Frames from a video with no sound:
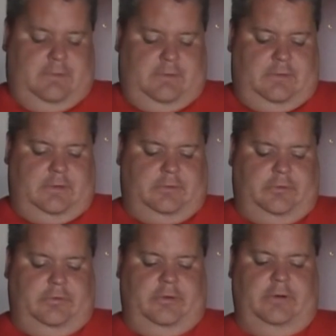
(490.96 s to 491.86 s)
I'm not too
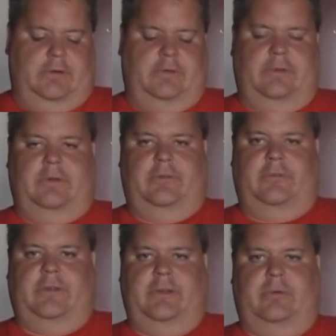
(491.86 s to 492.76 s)
sure, you know, if
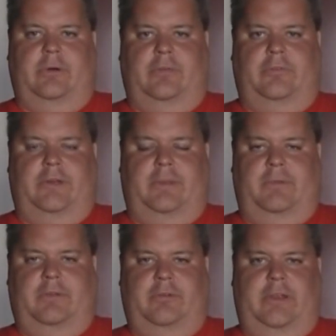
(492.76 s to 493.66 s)
we can qualify him
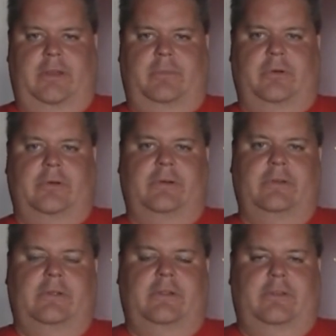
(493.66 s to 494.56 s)
and trade him, or
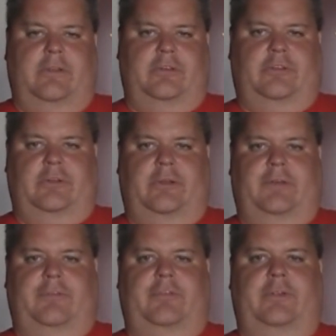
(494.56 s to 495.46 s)
does he still
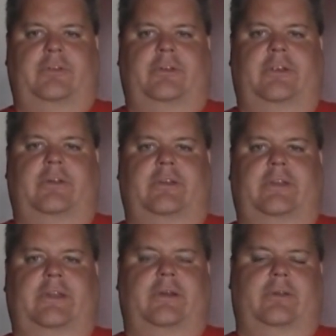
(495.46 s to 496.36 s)
have a future here in
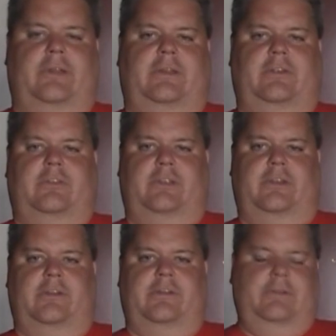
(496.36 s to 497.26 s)
Calgary? Because the
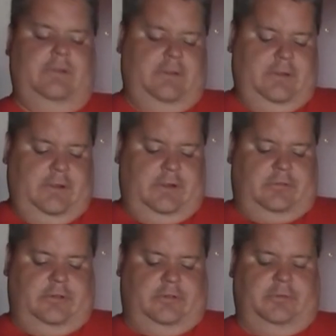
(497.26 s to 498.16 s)
other
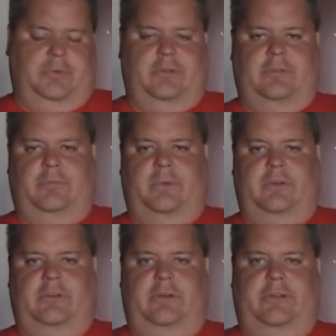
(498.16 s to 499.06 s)
consensus was, if
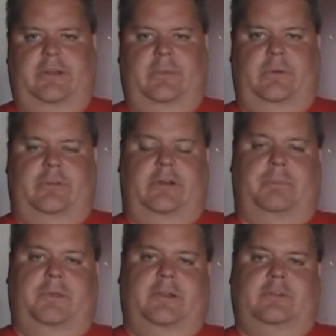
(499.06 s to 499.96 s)
Mark Giordano was
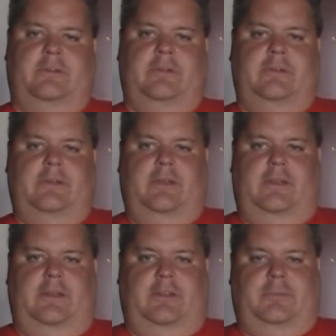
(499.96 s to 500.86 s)
not picked
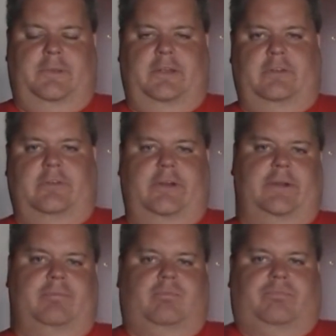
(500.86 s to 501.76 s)
in the expansion
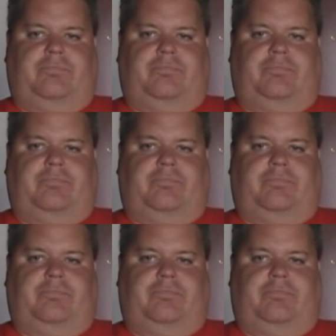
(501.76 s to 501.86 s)
draft,